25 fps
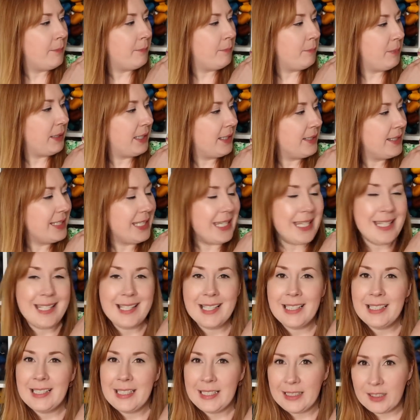because it is
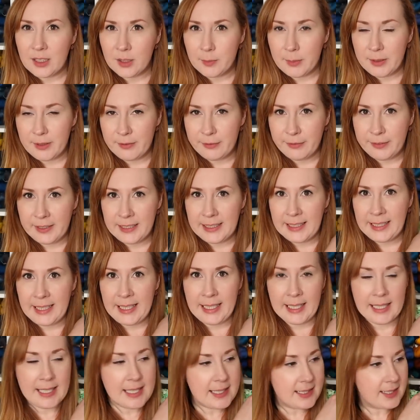a little bit
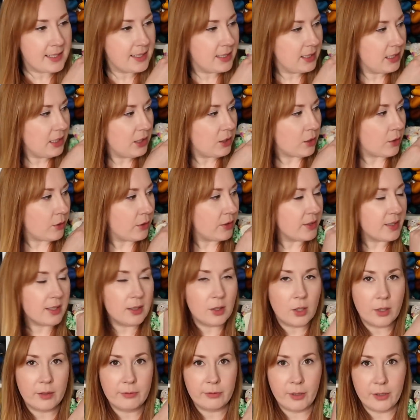fiddly. It's, you know, there's a
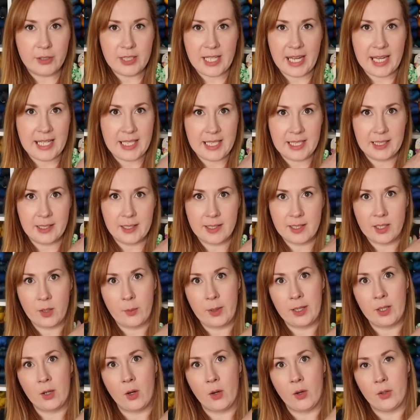lot of rotating that's
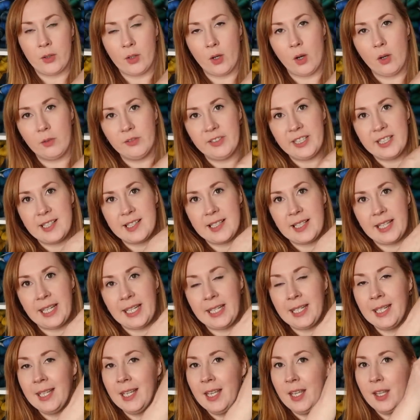going on.
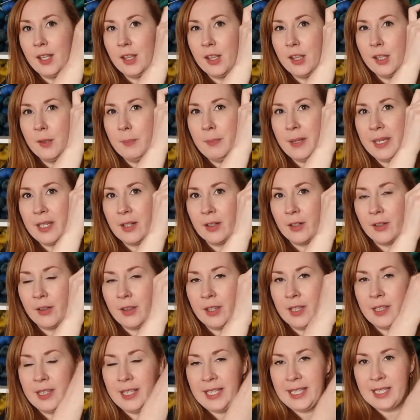Obviously, the bigger
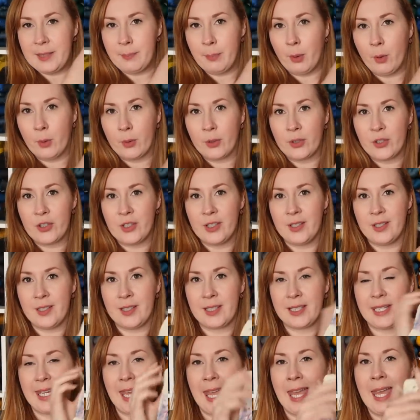that these
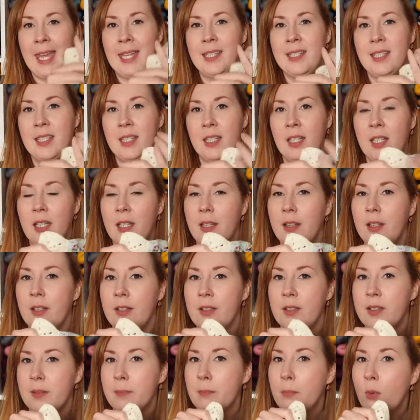portions get,
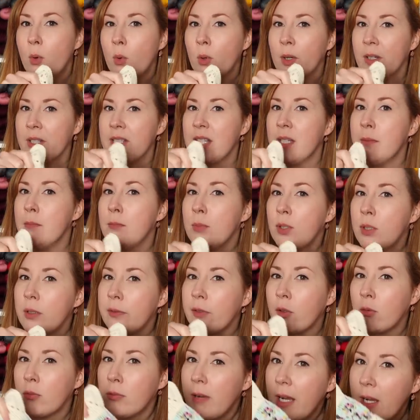there's more to move
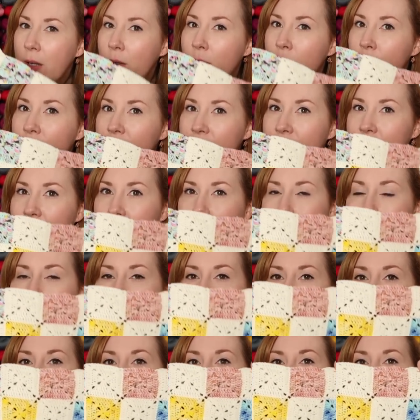around as you
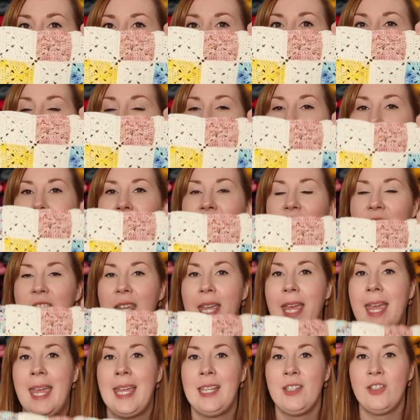go from sort of edge
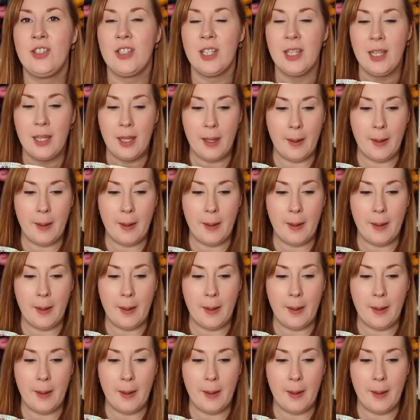to edge,